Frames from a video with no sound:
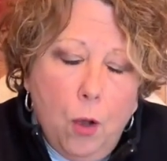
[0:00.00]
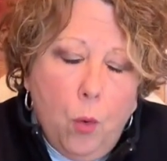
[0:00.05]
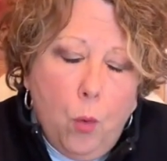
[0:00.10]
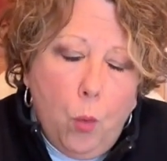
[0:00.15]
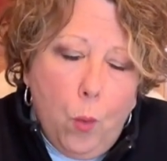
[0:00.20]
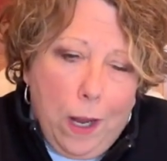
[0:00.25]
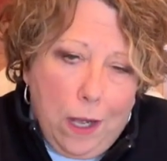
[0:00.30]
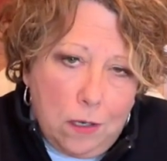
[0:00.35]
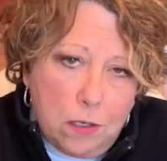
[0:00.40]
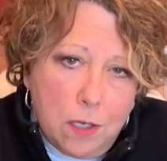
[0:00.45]

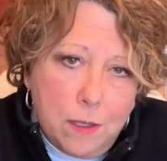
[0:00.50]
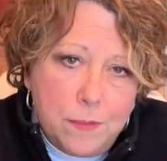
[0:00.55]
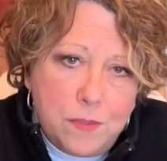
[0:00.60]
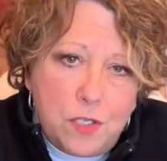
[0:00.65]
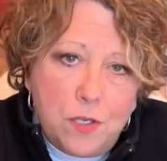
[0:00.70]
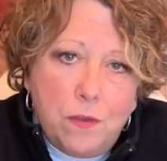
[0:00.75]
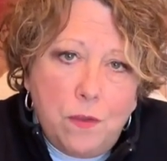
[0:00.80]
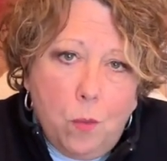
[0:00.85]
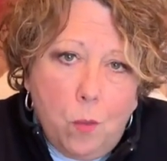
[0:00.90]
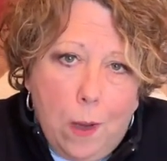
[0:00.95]
Welcome to
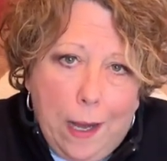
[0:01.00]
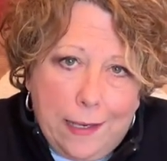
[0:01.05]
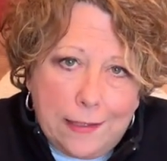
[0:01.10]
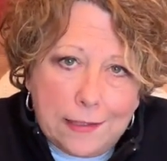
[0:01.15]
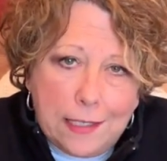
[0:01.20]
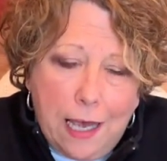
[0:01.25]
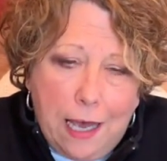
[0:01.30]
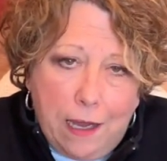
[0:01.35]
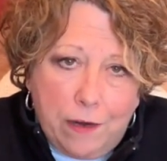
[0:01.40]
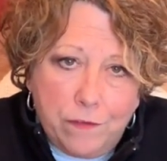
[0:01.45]
the WAND
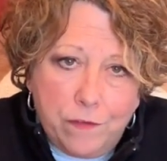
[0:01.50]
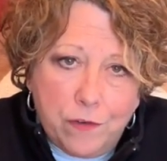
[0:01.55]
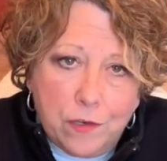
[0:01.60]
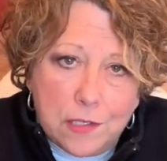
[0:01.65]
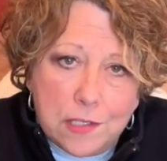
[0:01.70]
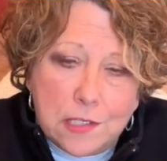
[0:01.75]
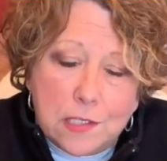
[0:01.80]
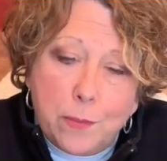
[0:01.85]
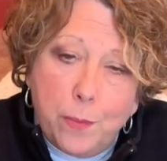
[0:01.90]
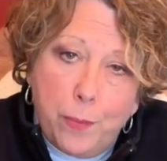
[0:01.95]

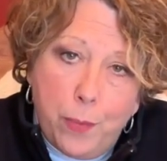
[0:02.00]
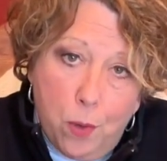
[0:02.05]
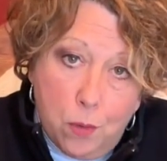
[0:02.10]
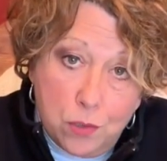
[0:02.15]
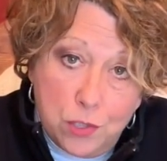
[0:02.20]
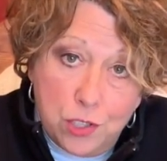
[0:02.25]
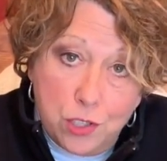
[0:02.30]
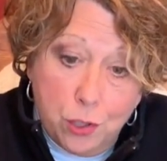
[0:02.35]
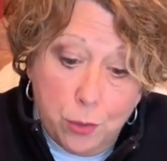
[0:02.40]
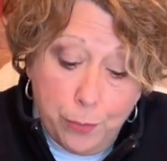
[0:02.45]
Conference
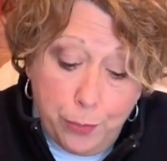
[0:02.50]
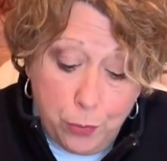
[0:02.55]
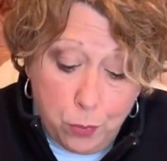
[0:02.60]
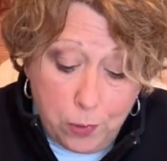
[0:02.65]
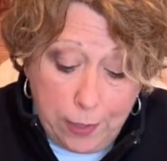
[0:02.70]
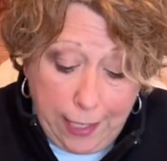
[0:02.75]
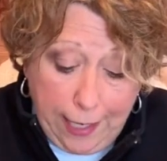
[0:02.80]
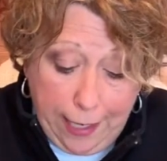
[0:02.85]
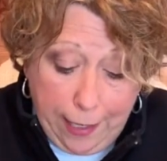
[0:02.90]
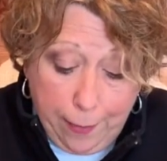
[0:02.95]
Poster
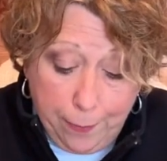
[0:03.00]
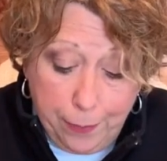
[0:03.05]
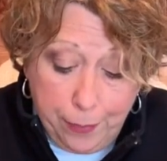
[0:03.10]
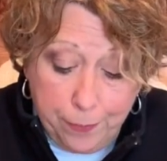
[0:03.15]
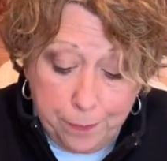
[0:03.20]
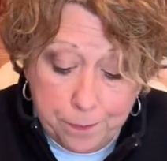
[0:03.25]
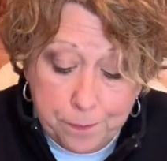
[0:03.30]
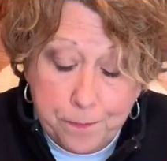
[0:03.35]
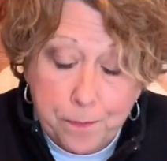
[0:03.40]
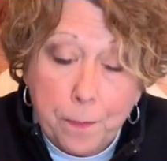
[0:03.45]
Bootcamp.
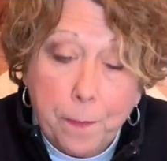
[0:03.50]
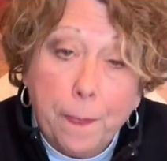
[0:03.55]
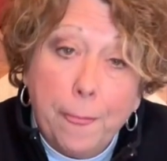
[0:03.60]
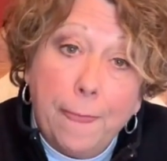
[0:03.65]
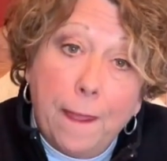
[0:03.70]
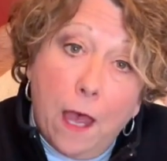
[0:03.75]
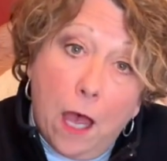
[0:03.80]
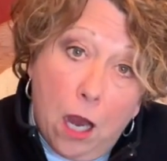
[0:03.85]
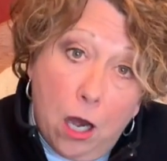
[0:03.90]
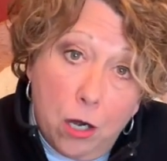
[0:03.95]

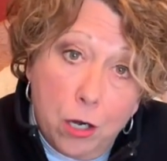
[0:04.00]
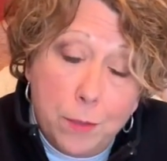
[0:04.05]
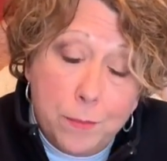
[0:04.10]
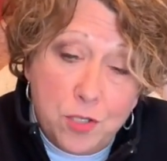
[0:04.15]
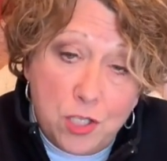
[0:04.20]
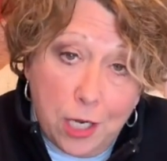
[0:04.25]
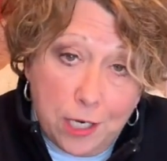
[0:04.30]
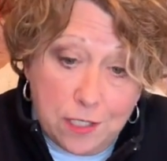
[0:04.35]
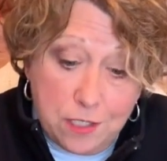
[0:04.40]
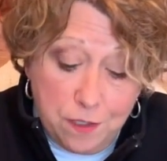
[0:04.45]
Our
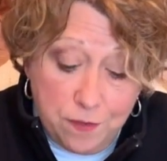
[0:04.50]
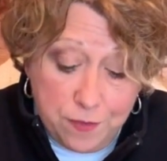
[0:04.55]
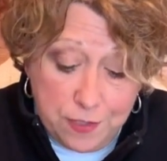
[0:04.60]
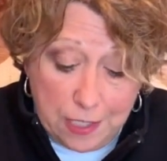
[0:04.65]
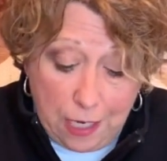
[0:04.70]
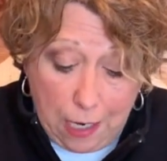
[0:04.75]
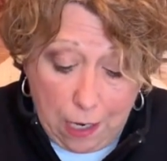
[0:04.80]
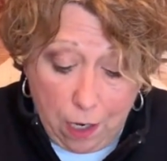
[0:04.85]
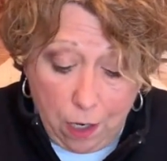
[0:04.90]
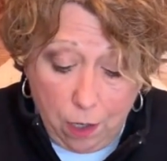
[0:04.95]
objectives
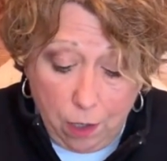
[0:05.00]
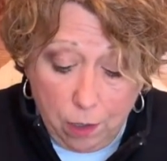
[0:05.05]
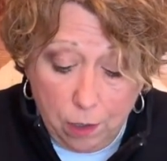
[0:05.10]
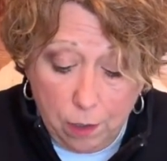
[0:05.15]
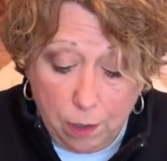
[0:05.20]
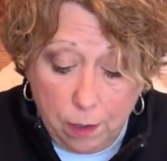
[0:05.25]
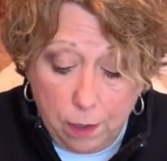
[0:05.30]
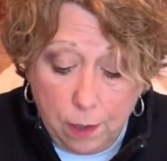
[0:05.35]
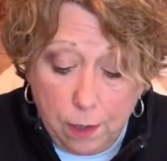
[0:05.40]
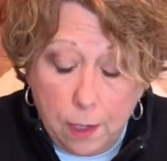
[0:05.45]
are
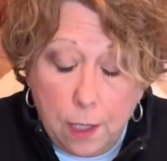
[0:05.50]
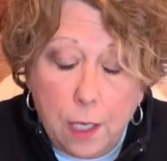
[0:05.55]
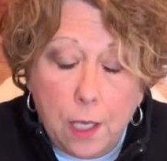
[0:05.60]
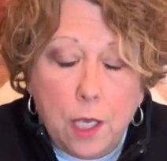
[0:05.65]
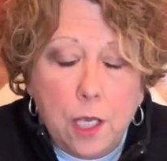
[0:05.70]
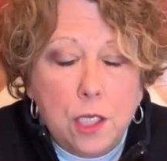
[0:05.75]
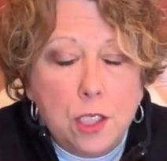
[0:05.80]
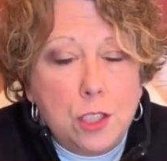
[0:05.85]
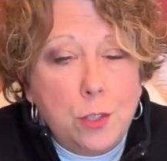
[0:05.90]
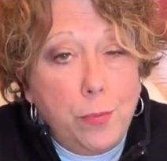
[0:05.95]

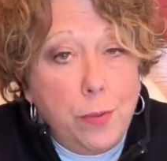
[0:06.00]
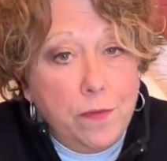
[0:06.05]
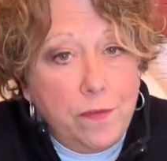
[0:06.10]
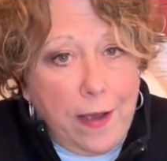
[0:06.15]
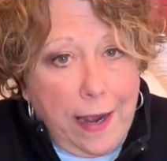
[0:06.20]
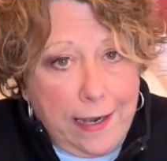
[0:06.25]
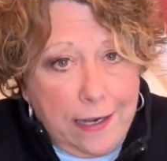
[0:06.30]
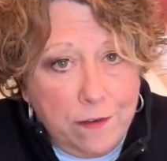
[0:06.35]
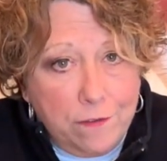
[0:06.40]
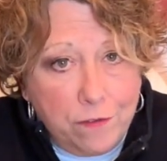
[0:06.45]
to
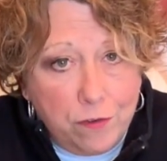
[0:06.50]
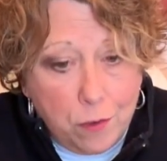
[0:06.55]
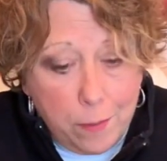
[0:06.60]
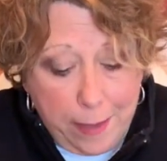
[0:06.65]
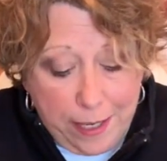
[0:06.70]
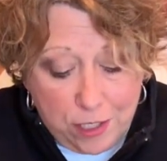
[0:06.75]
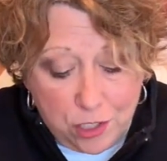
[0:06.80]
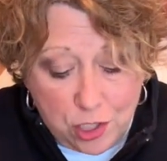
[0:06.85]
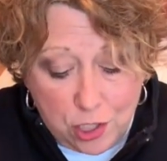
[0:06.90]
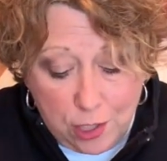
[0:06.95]
provide
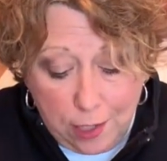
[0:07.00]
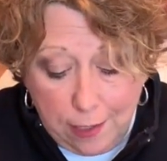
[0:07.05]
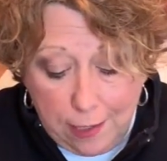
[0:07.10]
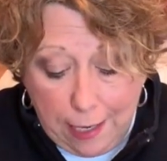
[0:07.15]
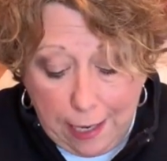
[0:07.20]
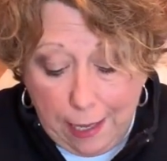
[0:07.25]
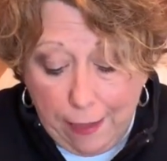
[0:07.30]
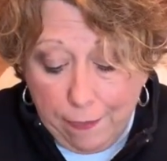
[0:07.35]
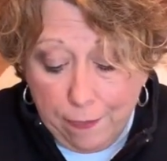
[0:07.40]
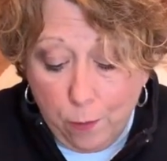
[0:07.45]
information
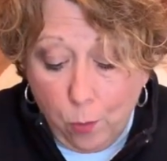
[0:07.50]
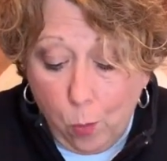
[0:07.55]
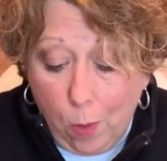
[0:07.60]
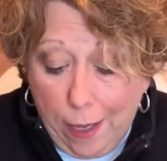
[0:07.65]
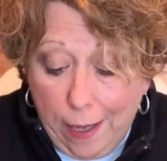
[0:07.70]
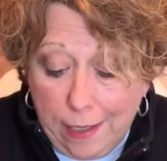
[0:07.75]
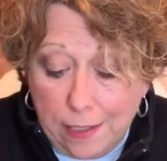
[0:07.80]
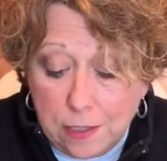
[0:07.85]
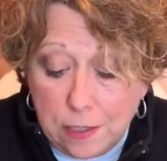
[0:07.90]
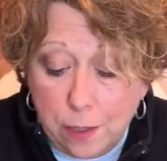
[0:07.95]
on the
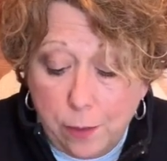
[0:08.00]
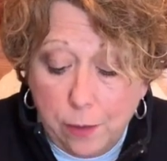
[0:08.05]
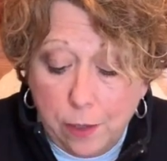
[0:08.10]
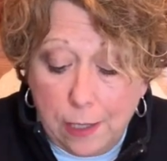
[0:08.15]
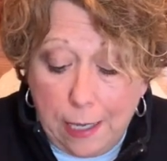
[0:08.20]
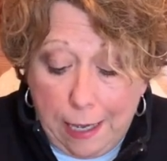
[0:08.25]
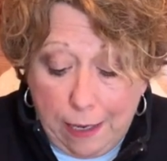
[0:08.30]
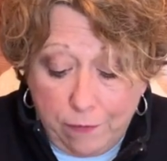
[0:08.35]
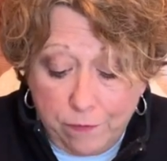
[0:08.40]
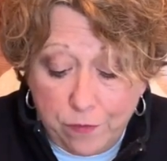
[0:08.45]
WAND
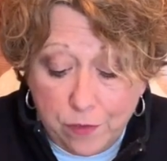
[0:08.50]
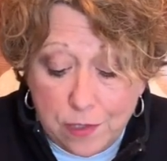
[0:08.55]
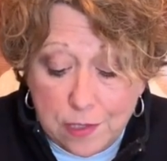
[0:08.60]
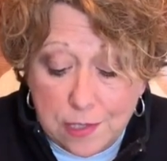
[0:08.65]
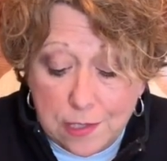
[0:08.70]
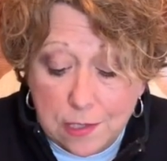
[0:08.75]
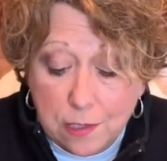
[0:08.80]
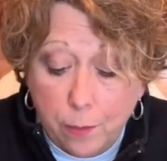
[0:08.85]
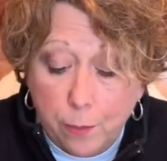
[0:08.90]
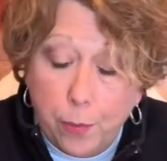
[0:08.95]

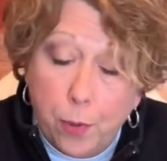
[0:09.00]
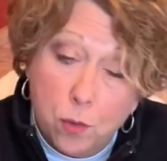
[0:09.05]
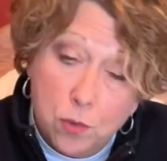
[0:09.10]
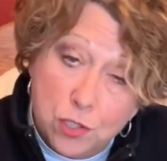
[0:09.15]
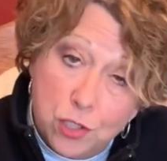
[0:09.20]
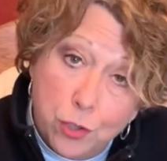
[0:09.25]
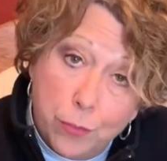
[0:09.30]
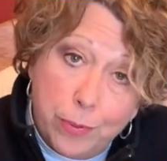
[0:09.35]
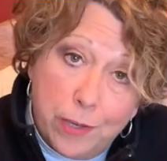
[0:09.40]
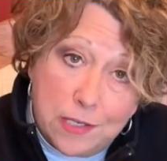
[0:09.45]
Conference
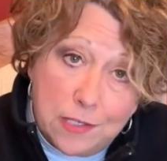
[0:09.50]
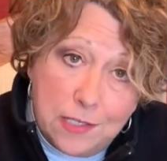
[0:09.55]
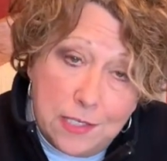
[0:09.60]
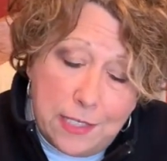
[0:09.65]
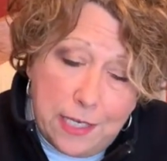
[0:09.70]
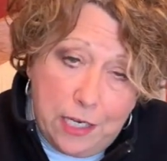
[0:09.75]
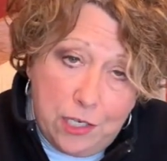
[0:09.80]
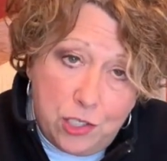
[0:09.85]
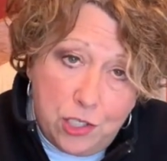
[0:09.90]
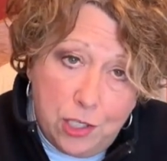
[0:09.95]
Poster
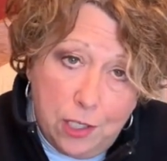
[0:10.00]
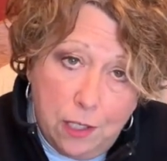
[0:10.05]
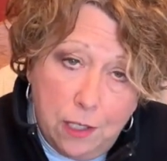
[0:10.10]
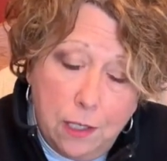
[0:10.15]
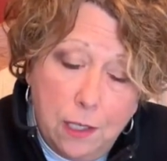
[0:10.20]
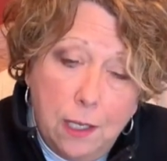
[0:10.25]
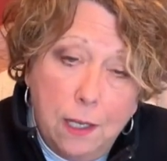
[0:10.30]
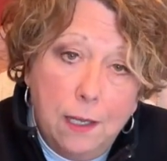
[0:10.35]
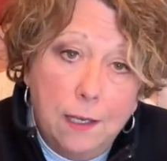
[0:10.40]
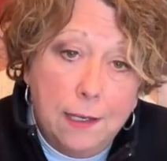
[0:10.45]
Presentation
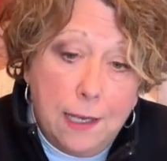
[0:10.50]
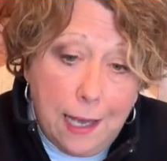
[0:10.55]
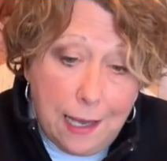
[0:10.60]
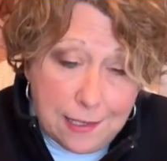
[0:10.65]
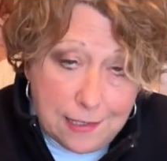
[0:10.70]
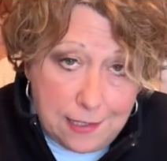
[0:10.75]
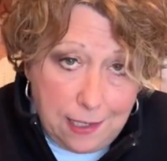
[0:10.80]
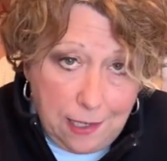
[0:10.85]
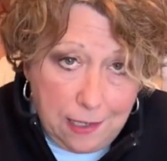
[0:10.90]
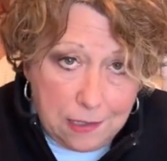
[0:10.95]

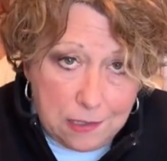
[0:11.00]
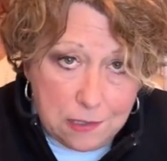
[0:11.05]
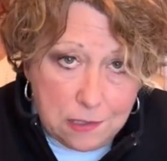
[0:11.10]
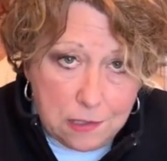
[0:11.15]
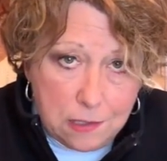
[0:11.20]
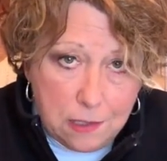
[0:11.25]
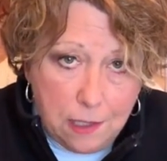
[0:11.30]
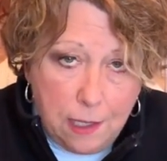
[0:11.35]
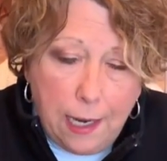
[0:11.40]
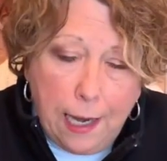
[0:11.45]

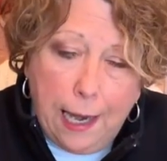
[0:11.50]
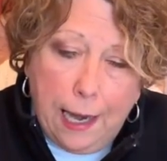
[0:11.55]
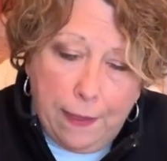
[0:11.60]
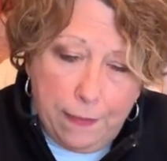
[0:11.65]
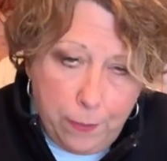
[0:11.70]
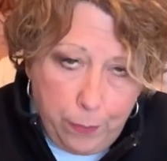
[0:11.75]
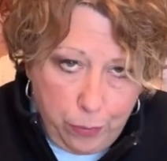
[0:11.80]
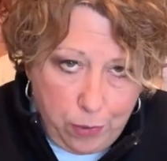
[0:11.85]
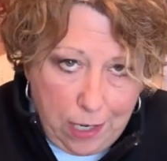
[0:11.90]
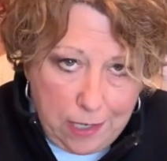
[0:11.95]
Contest and
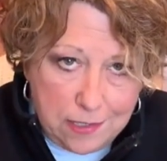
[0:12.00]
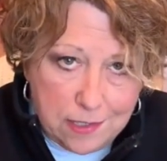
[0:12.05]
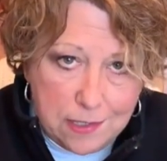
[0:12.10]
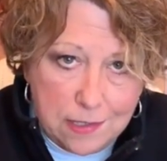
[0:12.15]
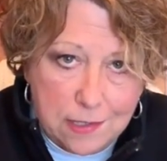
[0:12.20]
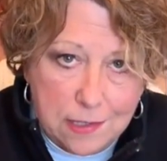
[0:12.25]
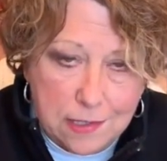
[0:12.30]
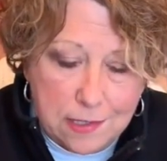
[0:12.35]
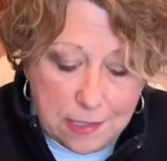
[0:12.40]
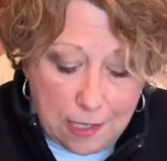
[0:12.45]
the process
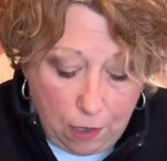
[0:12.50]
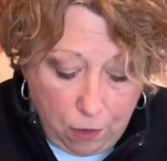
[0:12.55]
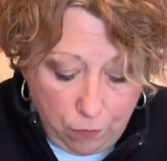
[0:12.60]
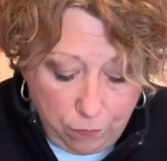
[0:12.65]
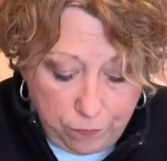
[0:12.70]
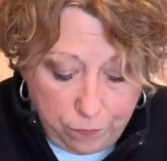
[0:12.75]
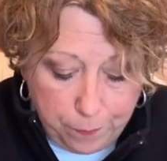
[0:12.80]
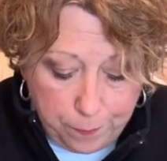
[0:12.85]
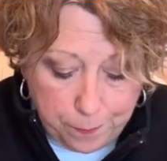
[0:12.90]
itself,